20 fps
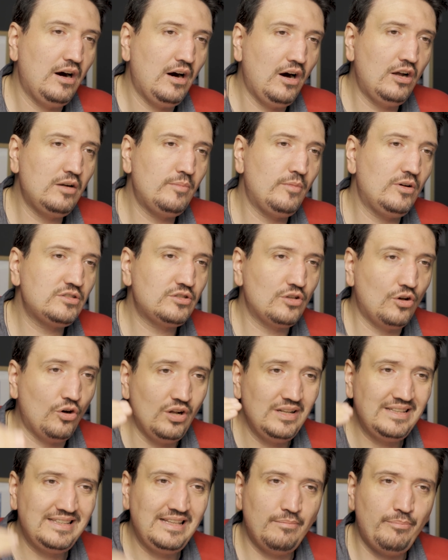almost
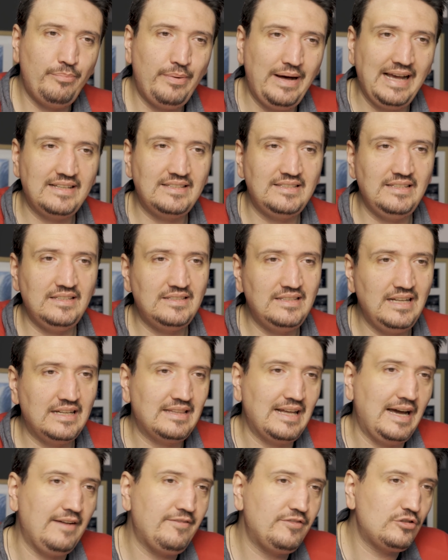all the boxes
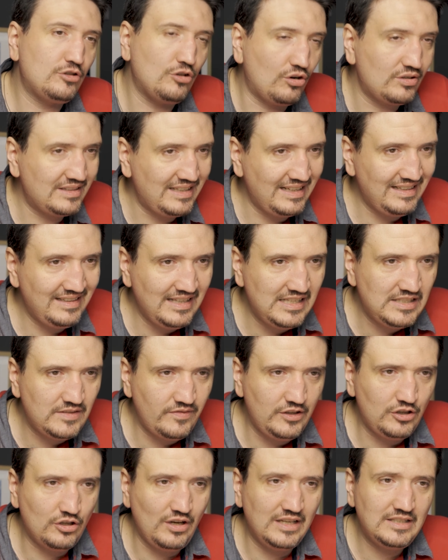that I've talked in this video.